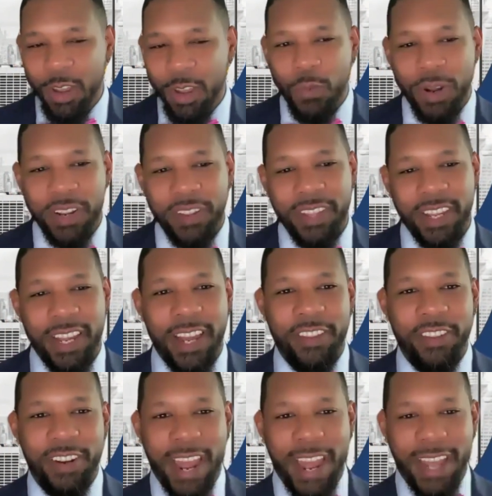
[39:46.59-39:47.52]
One of the
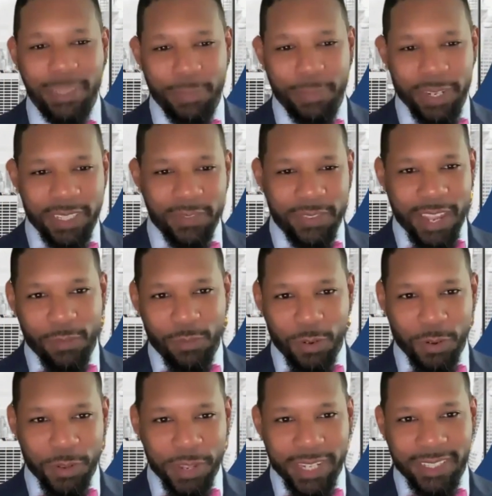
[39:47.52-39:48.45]
other aspects of that
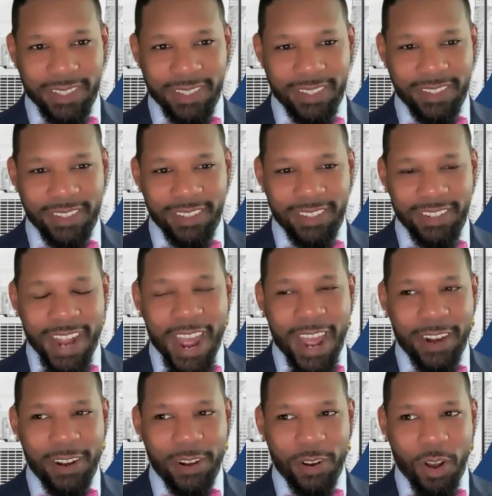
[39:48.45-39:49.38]
role that's
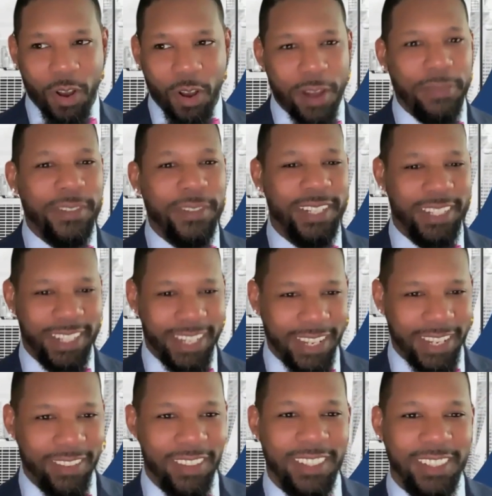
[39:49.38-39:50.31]
not often
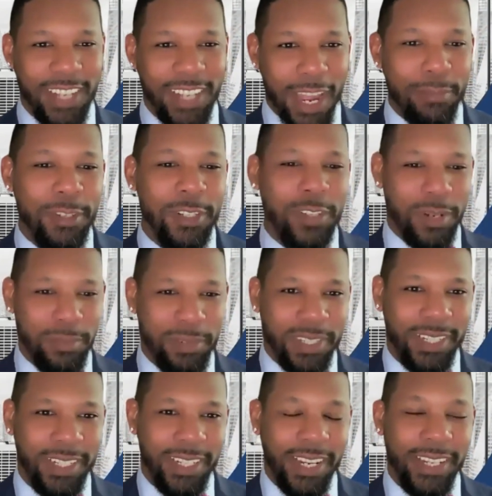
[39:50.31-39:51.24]
in the job
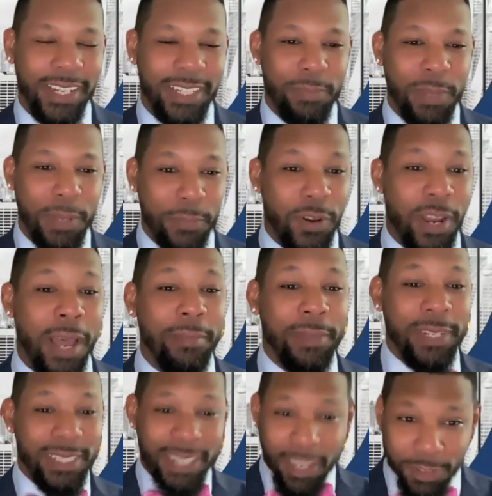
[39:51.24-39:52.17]
description is people come
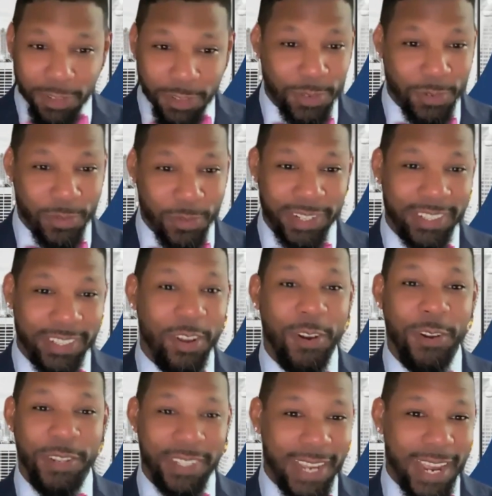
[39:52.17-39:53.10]
and tell you stories
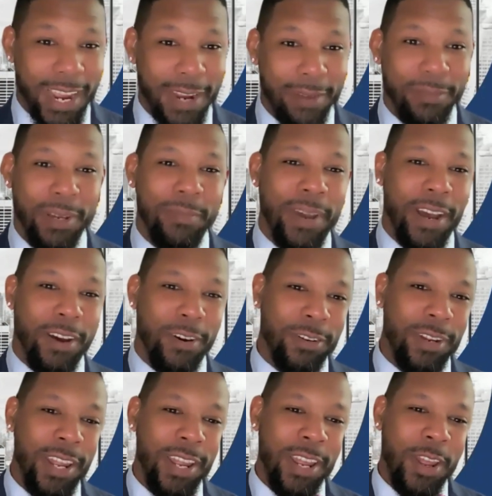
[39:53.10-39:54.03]
all the time about